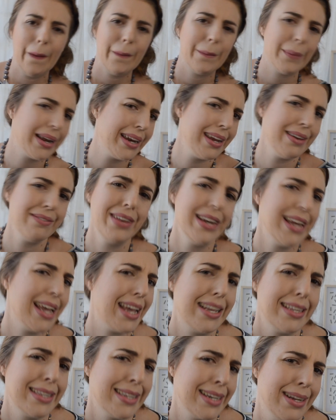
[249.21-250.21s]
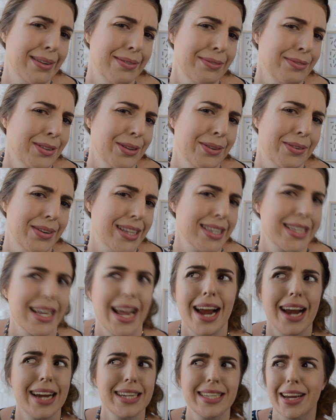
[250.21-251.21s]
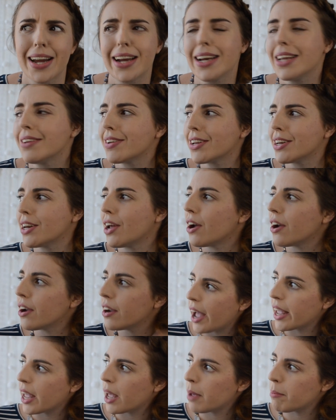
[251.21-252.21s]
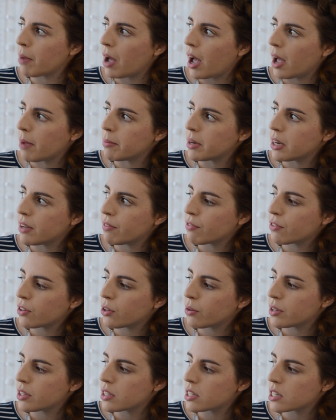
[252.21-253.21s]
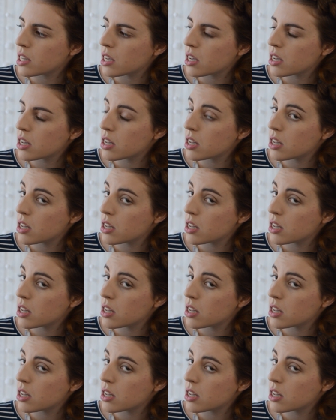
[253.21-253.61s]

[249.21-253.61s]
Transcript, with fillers: What even is an influencer? I don't even know. I'm an influencer.